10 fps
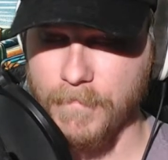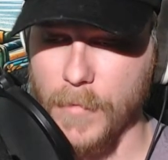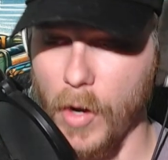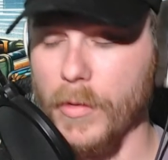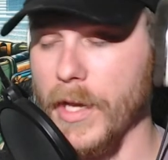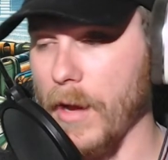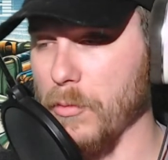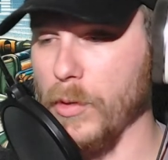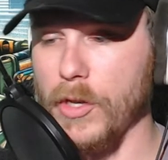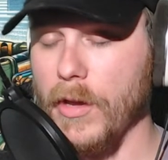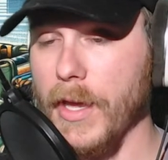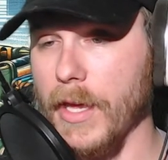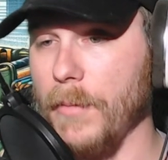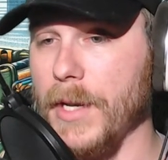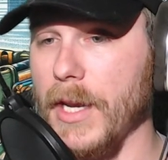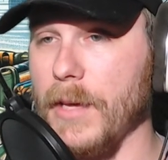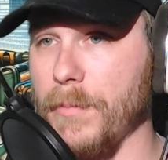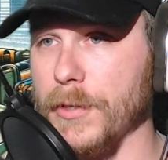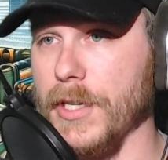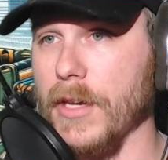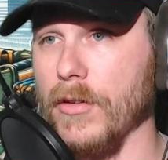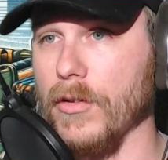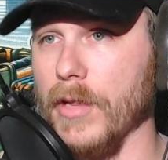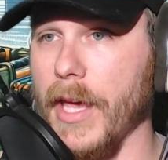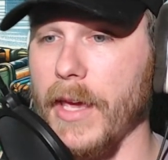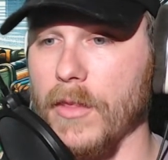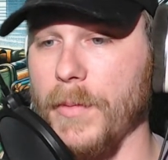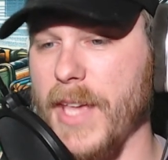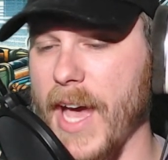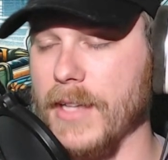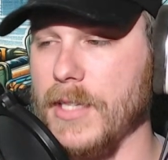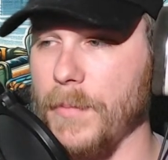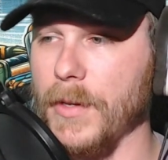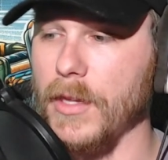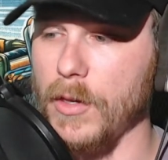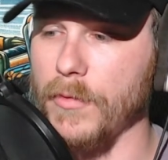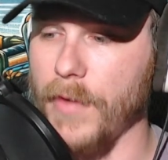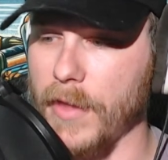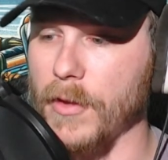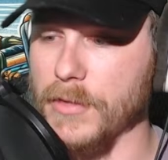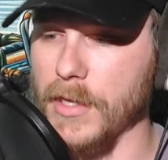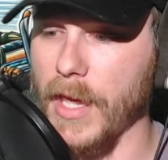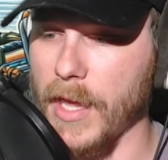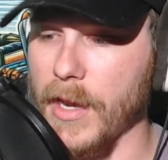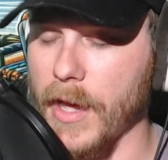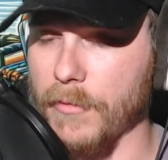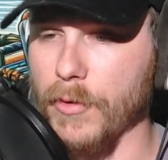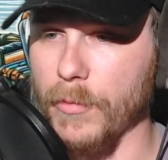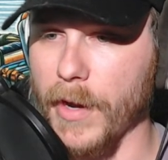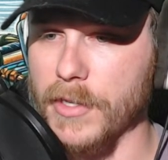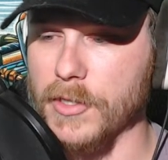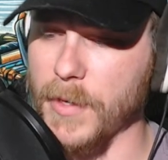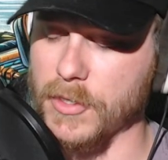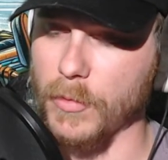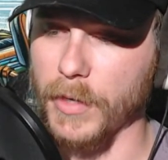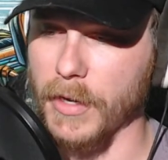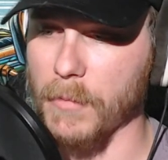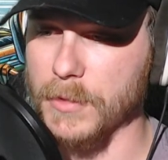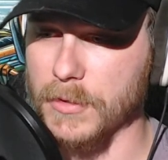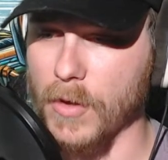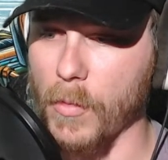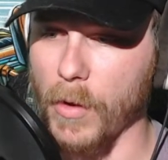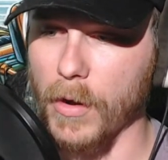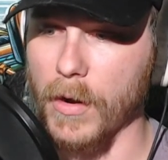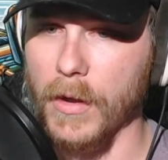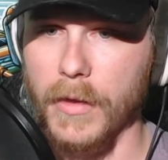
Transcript: Oh yeah, well you can get them in any particular length, but yeah, typically you'll find those in the 8-9 foot range, especially when it comes to saltwater.